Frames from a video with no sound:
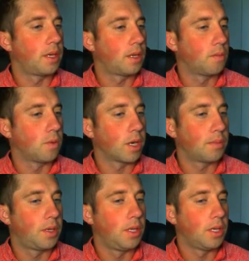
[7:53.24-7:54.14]
what I'm
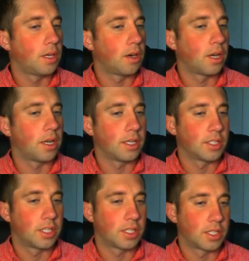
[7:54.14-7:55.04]
keying on
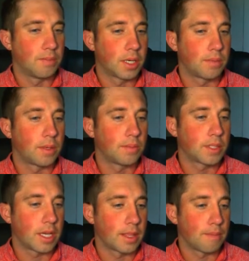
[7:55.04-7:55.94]
is just the minimums
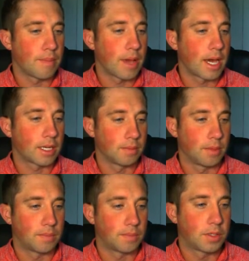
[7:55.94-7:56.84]
and the
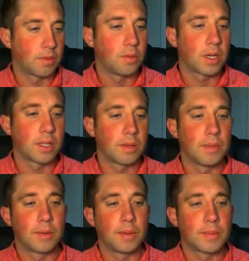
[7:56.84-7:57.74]
maximums. So you want the
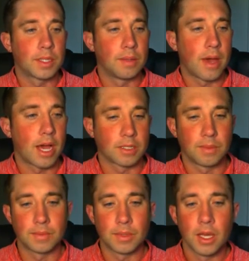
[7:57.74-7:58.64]
minimums and the
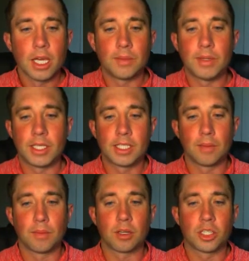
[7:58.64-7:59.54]
maximums to be
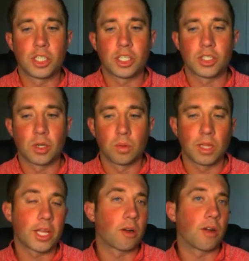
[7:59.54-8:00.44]
similar just so later